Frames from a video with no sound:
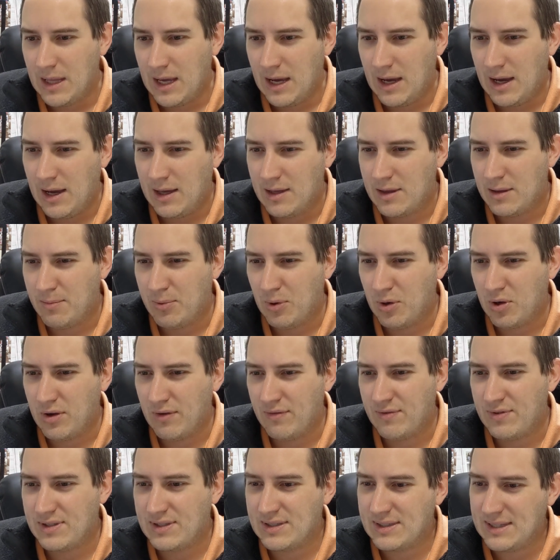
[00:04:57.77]
The book
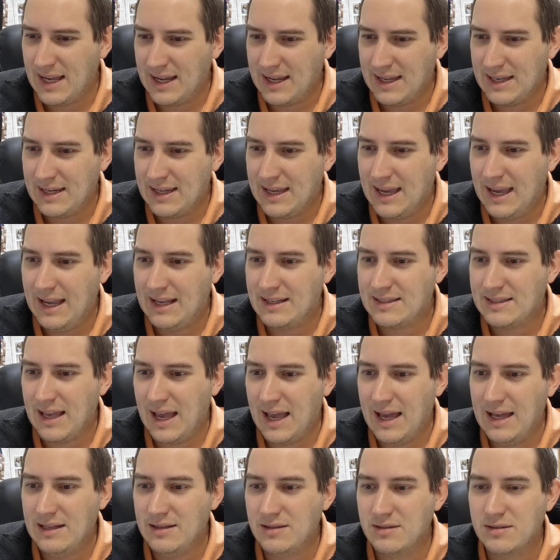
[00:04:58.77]
of 2 Kings
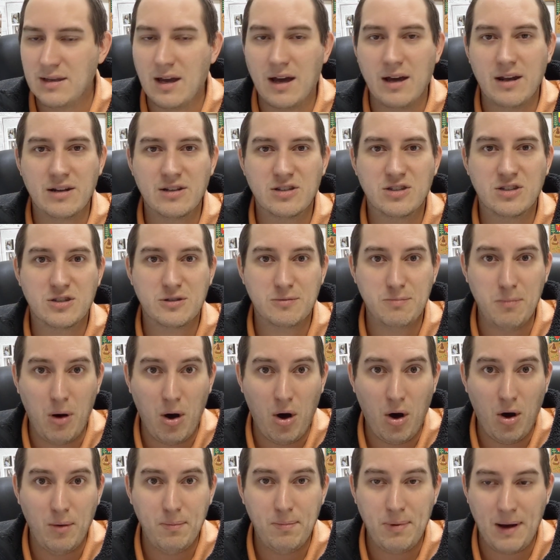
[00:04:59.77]
ends on a
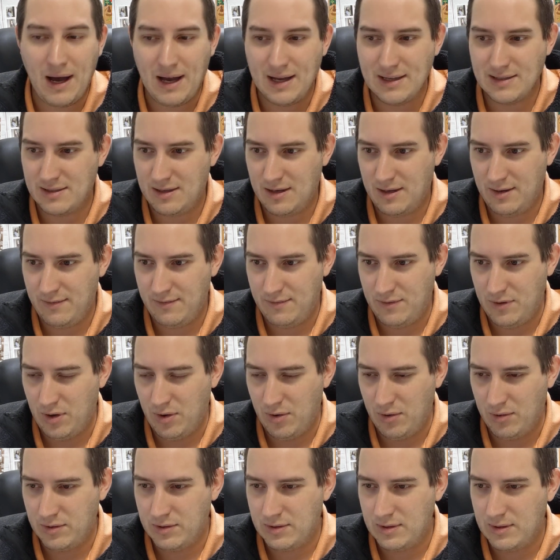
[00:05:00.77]
small positive
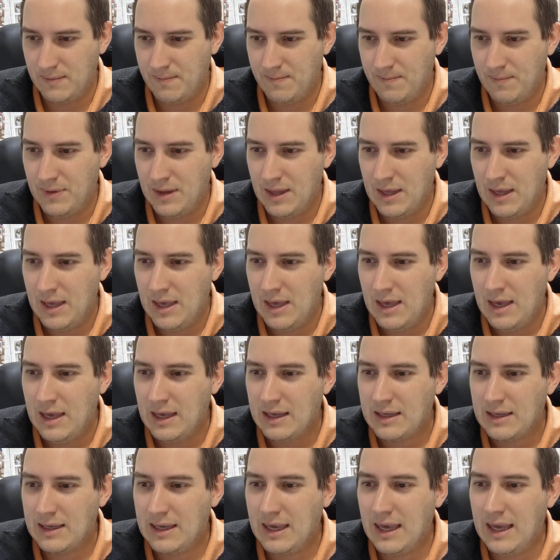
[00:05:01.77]
note.
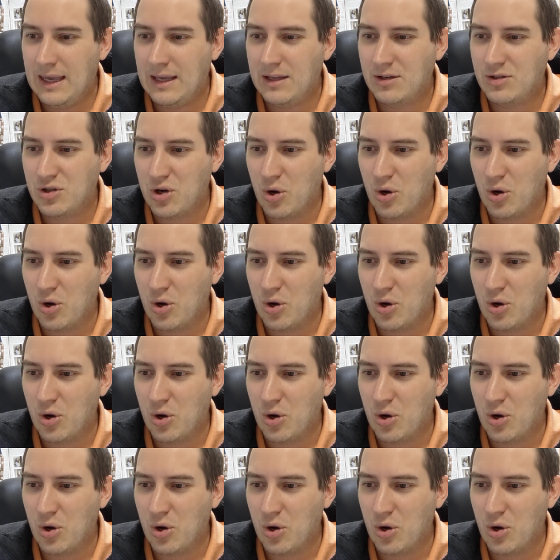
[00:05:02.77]
King